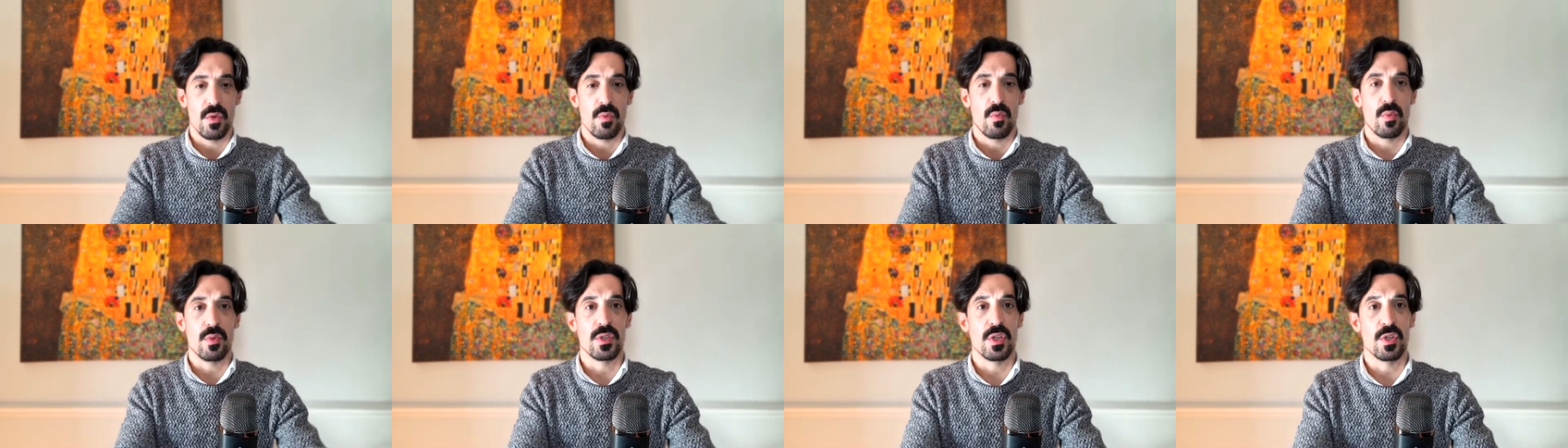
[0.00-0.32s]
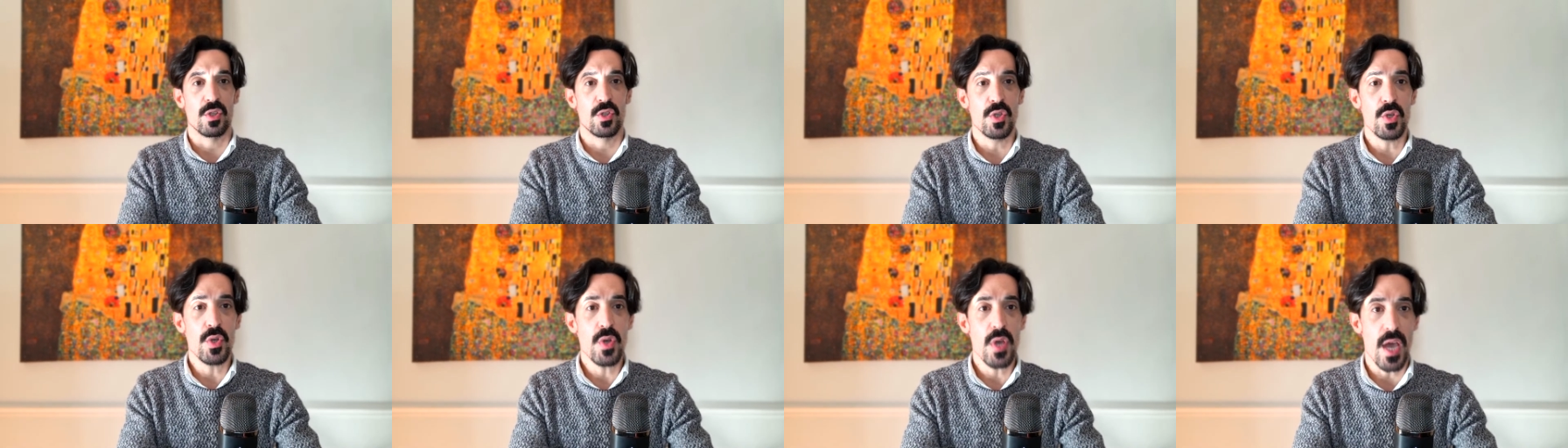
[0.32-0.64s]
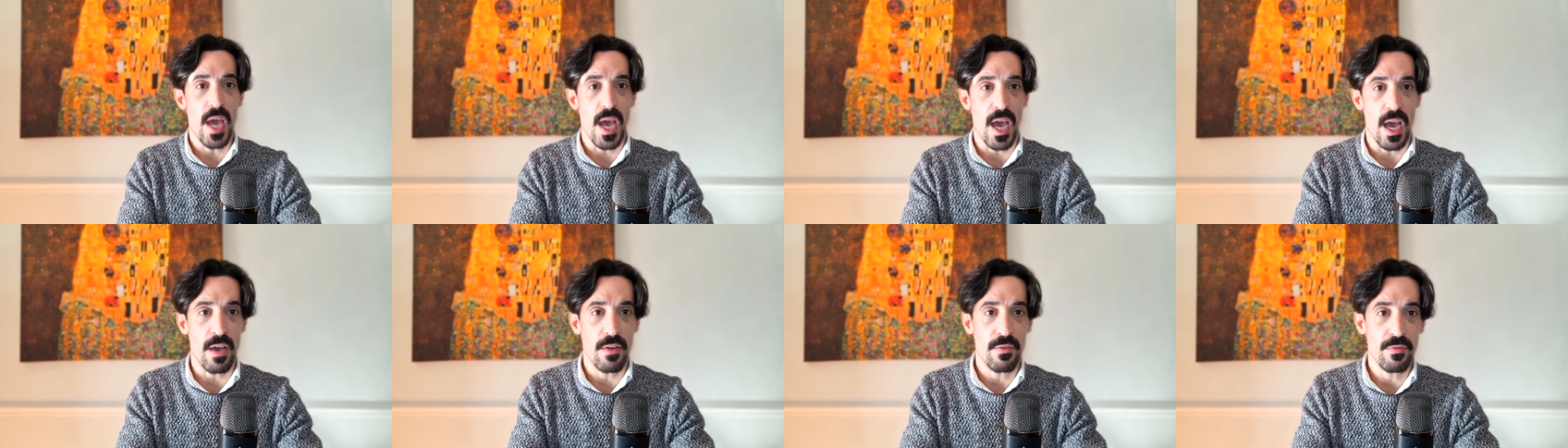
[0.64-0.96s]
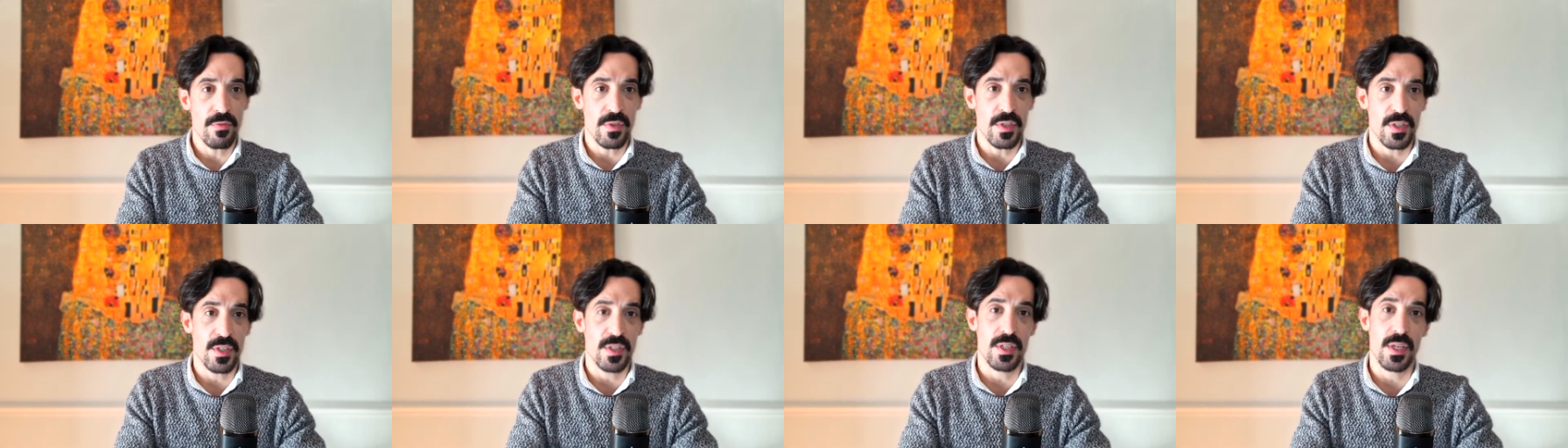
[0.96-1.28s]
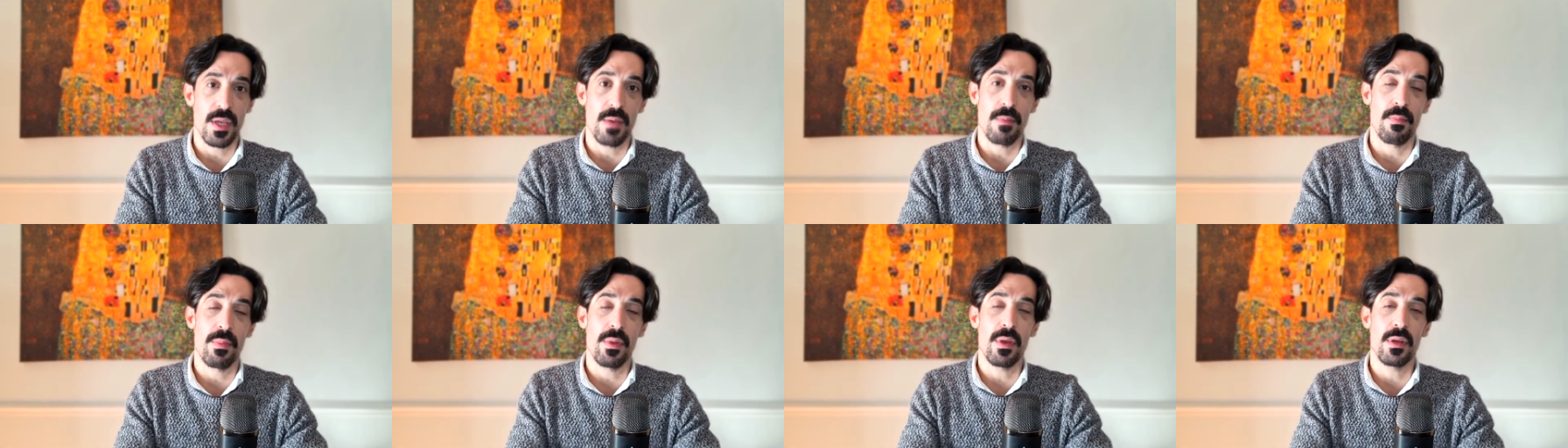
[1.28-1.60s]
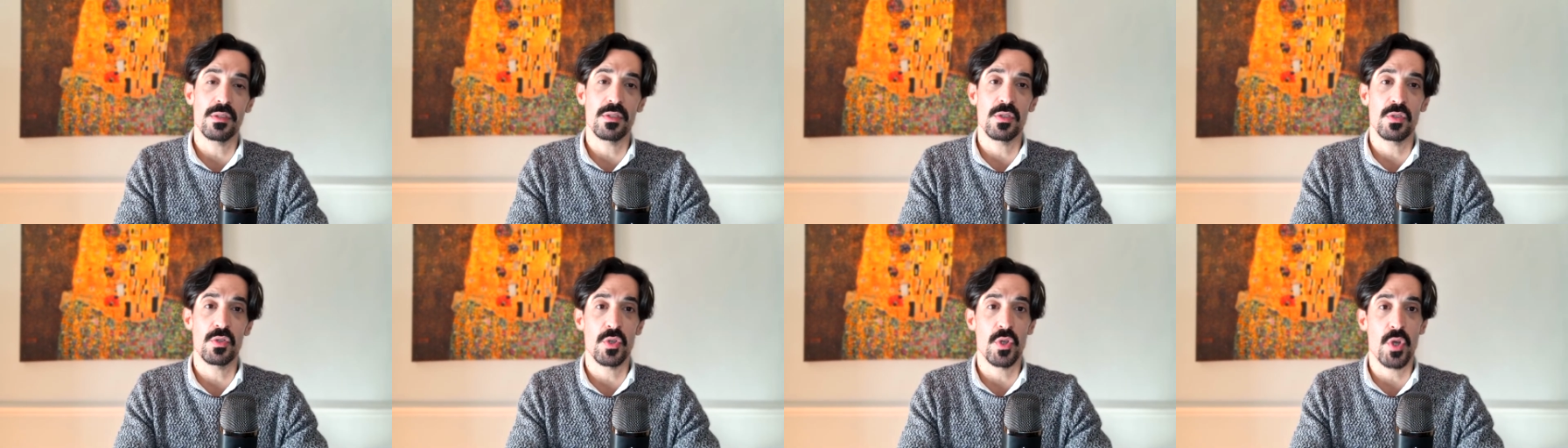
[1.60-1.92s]
What they do have is the
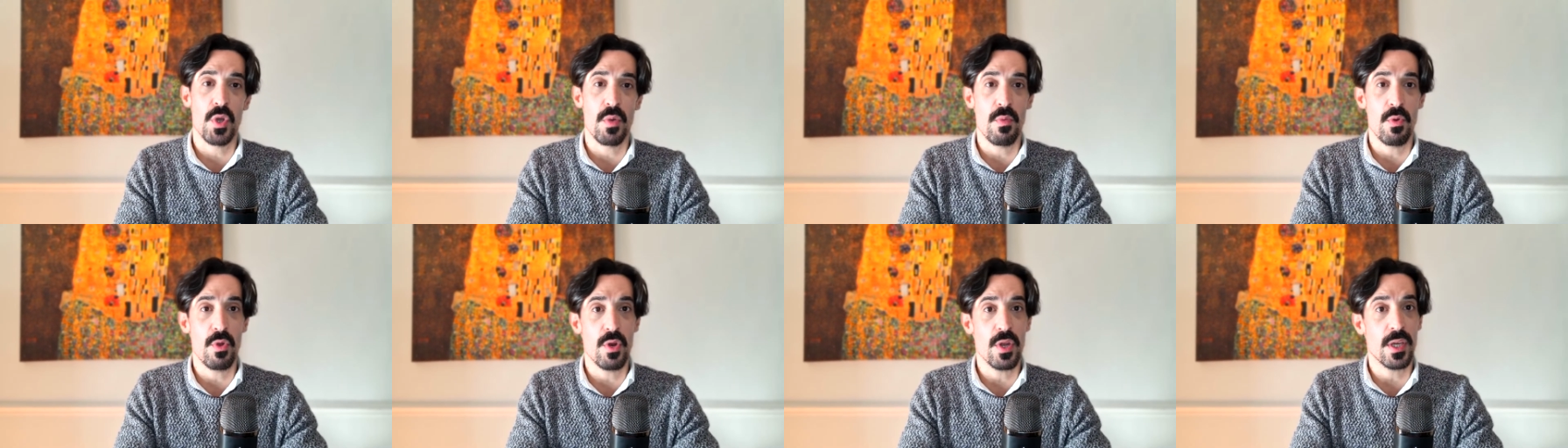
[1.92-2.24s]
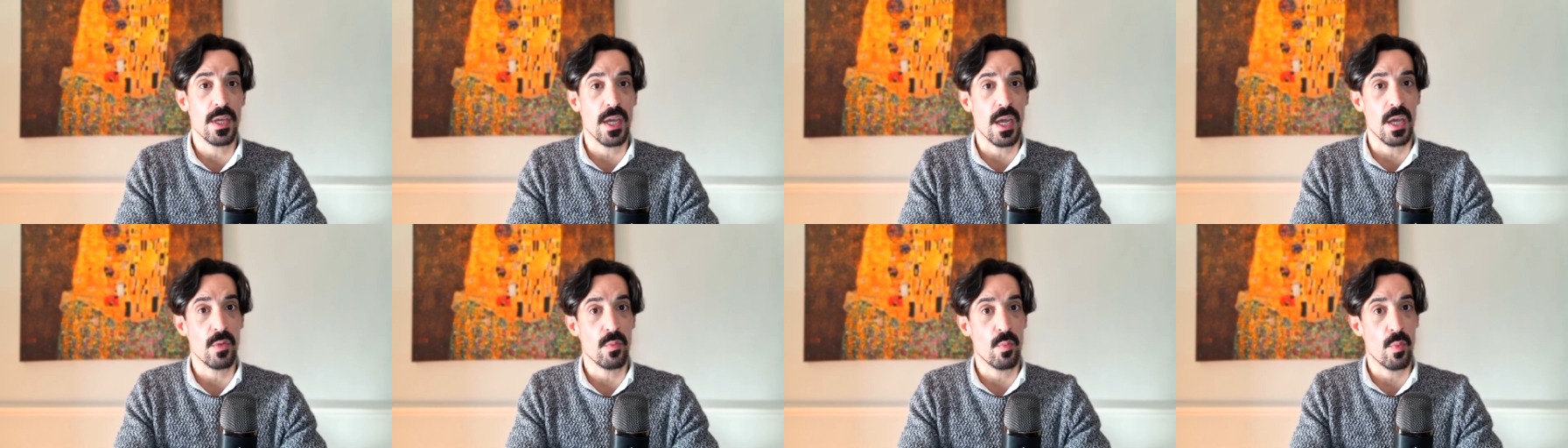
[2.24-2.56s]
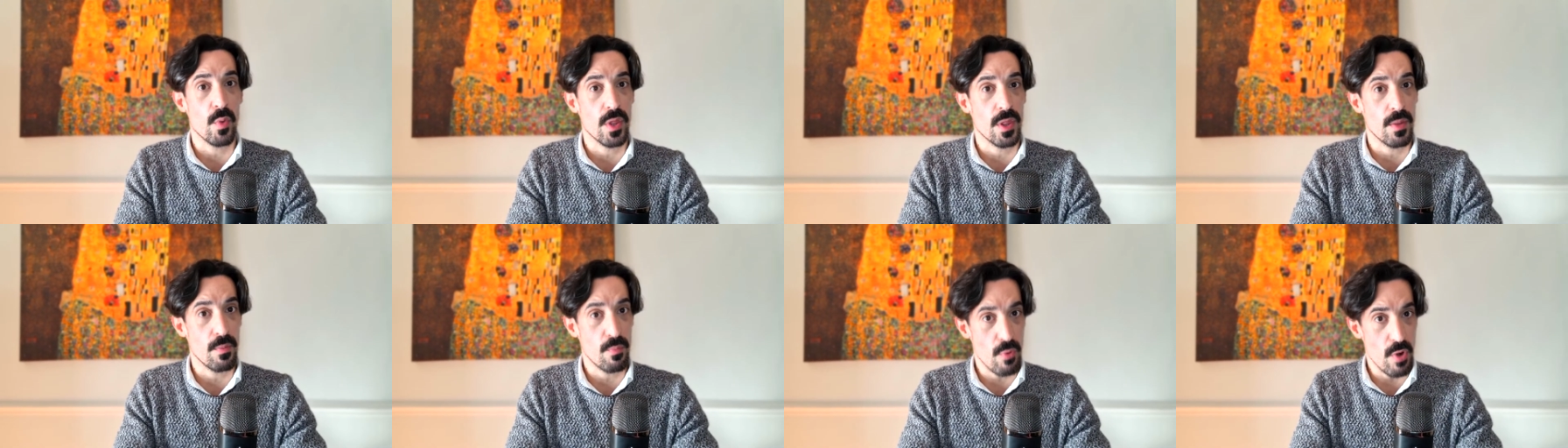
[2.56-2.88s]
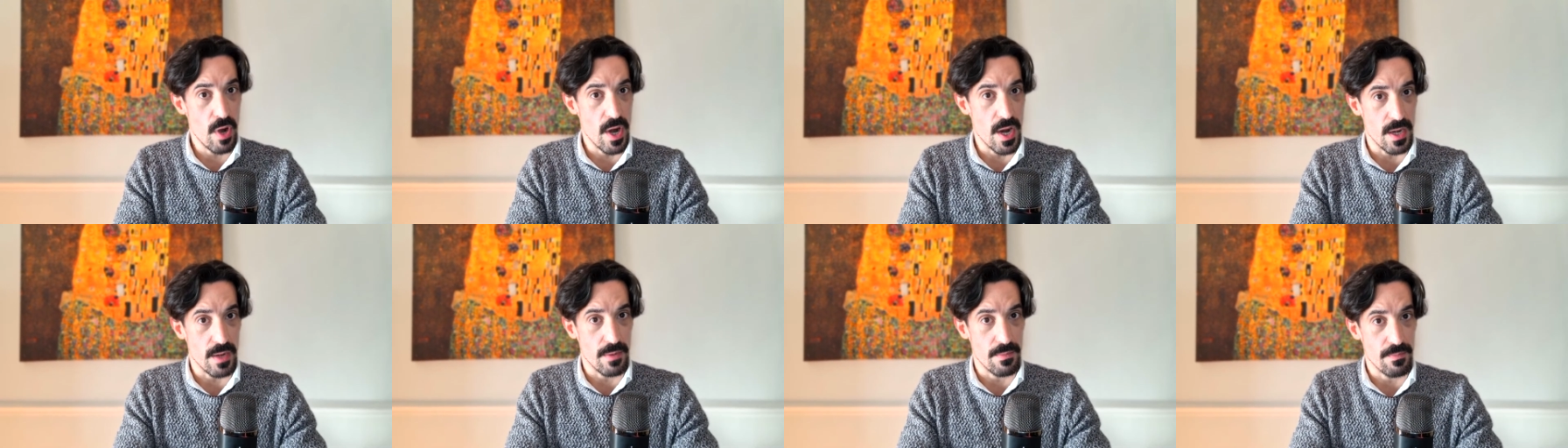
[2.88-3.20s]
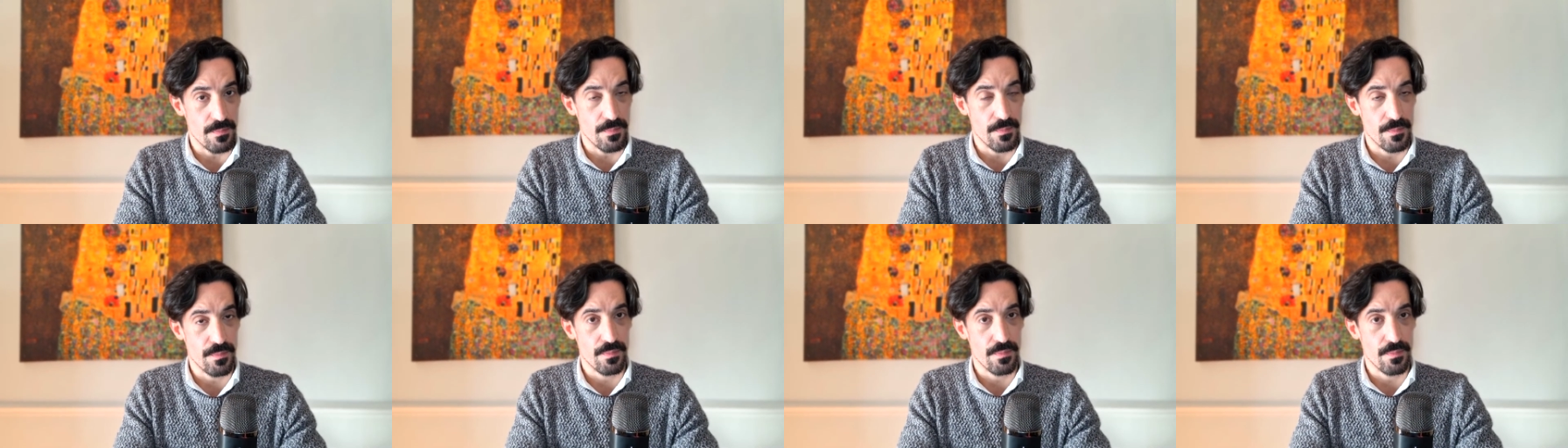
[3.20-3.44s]
ability to communicate with the brain.